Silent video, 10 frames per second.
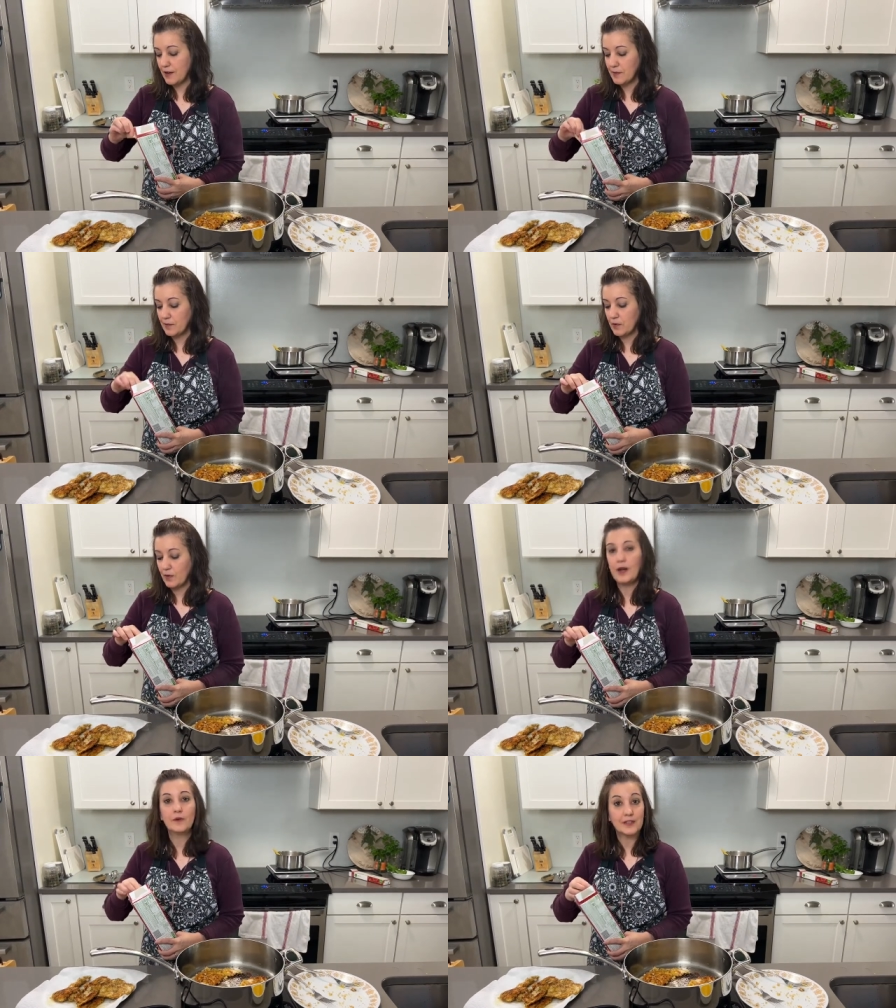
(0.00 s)
I remember
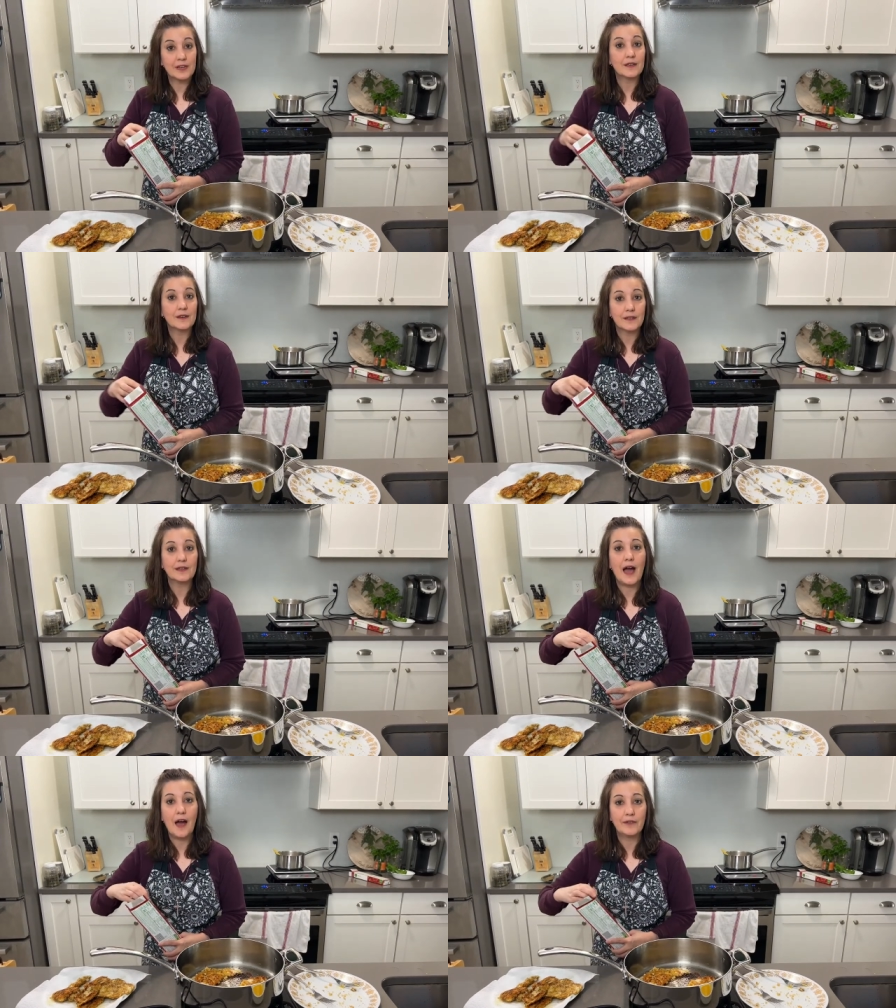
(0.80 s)
when I was in
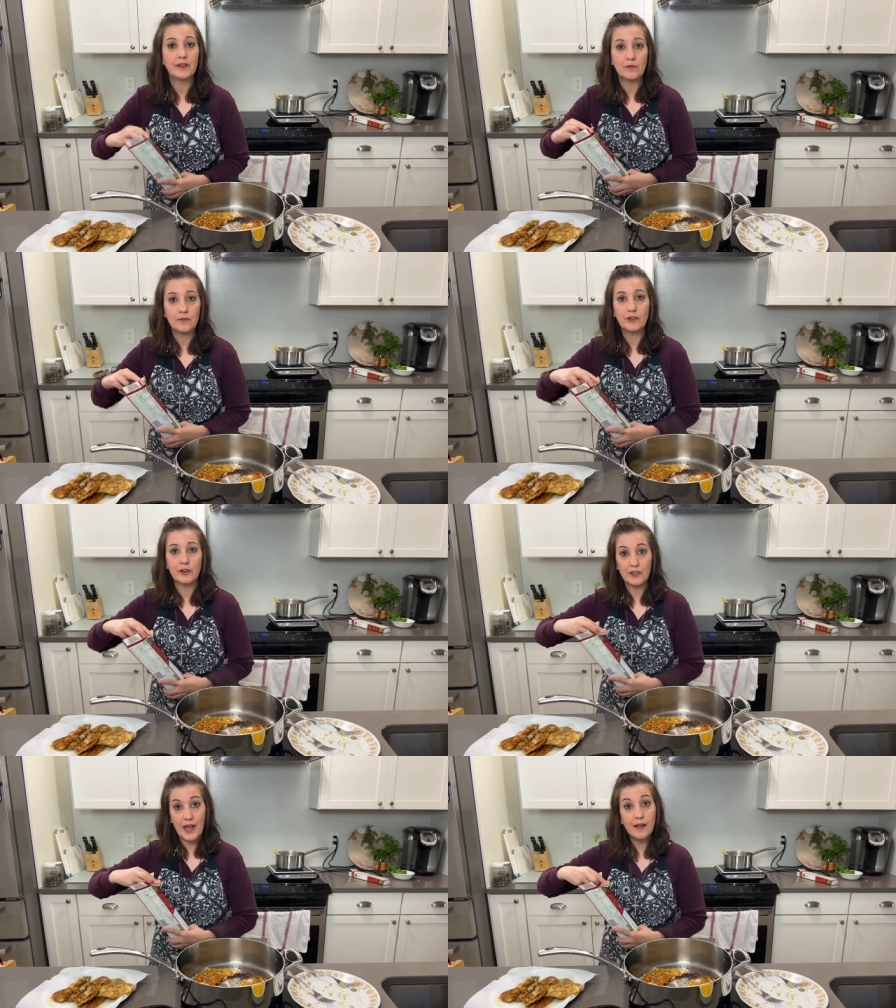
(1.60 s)
Italy having
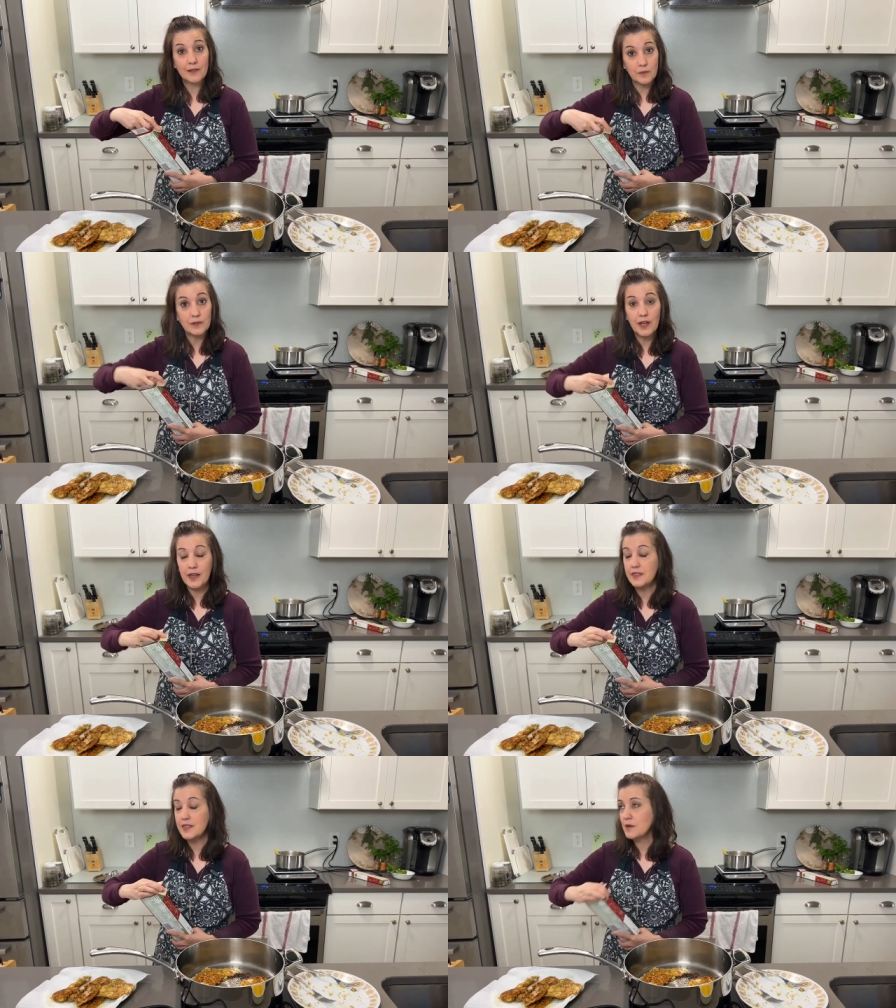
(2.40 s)
their salad,
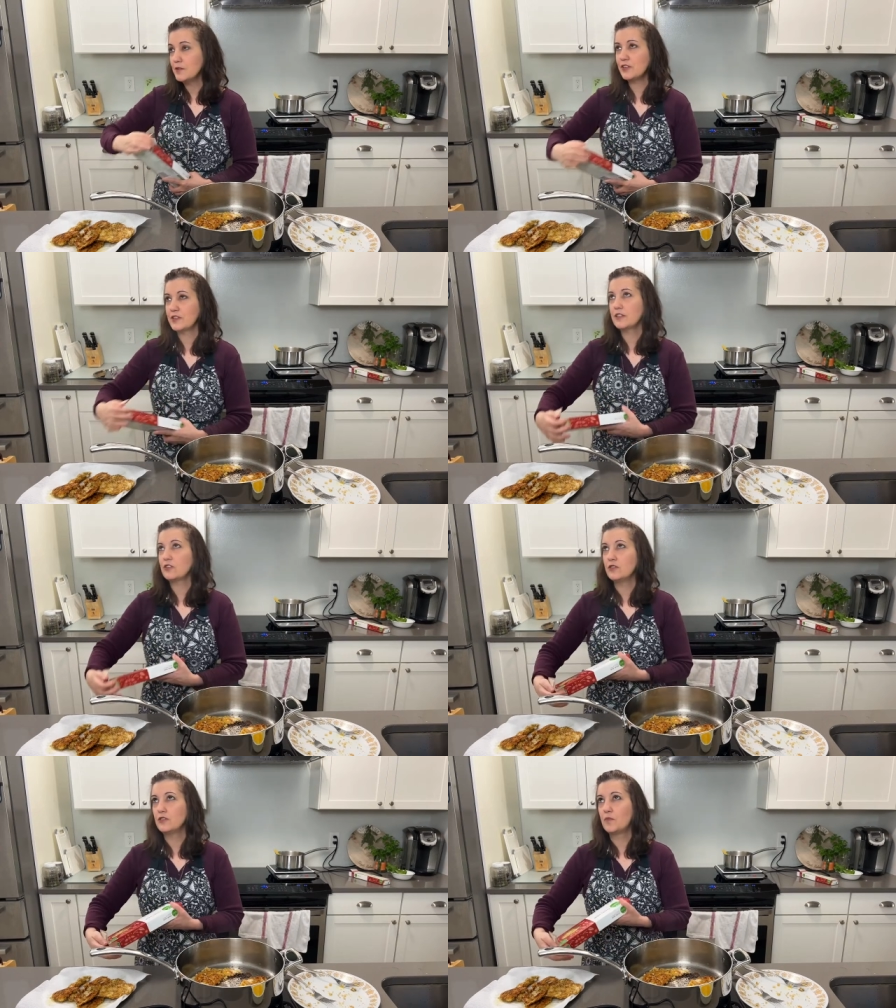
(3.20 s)
and it was just like
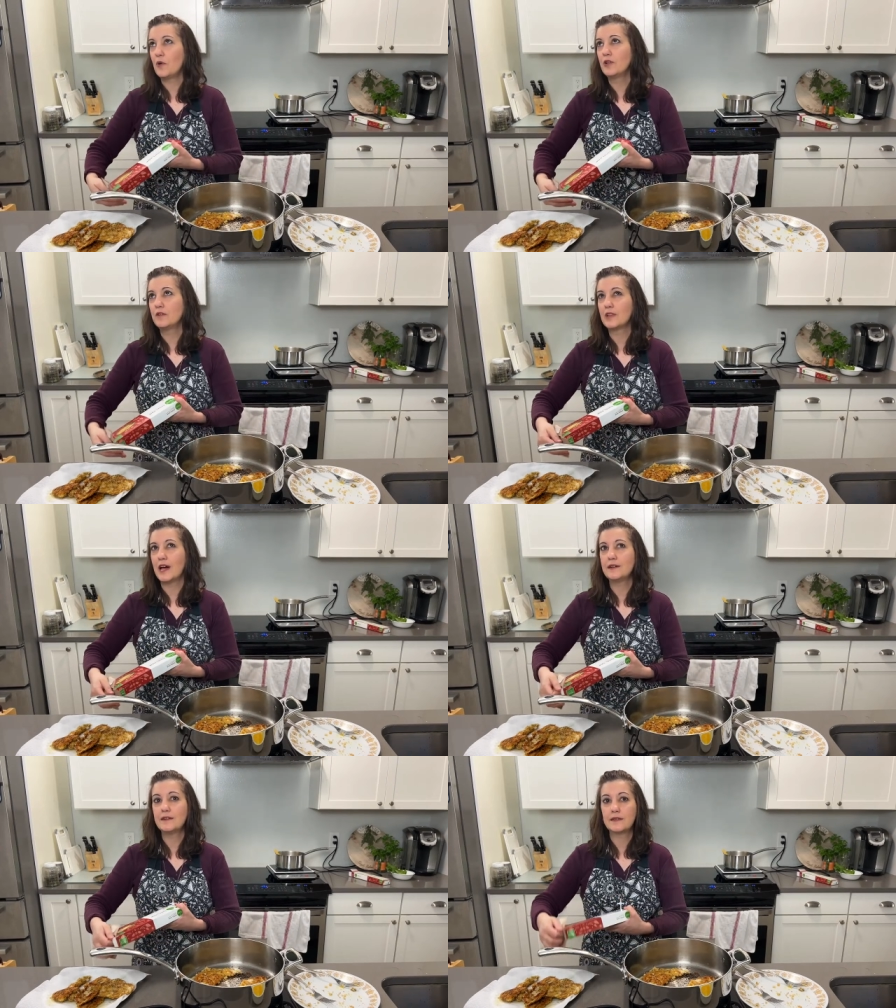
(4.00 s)
this huge bowl of
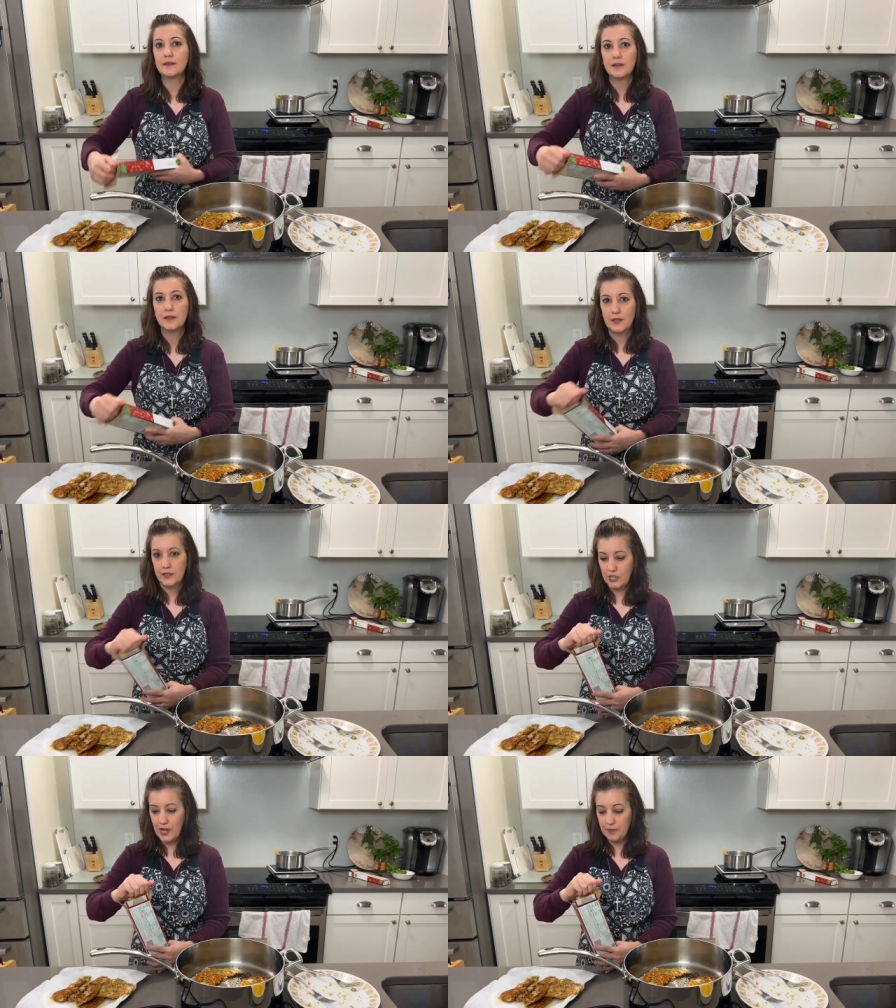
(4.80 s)
lettuce
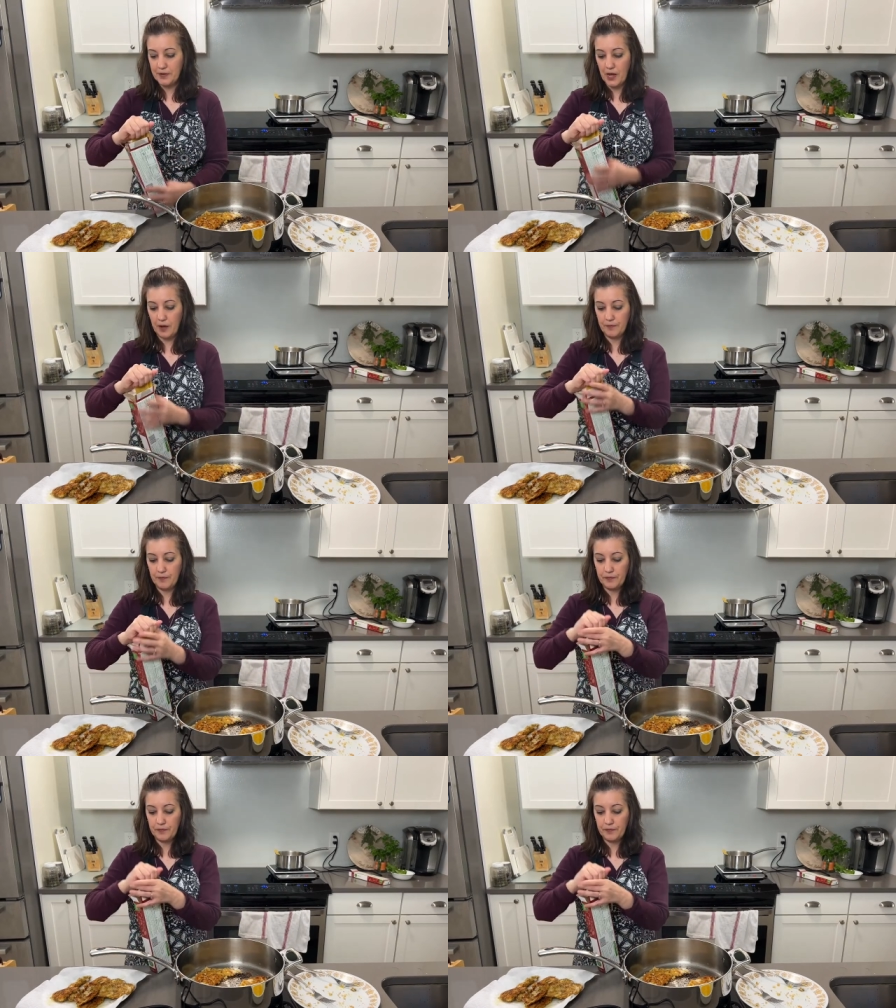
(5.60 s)
chopped up,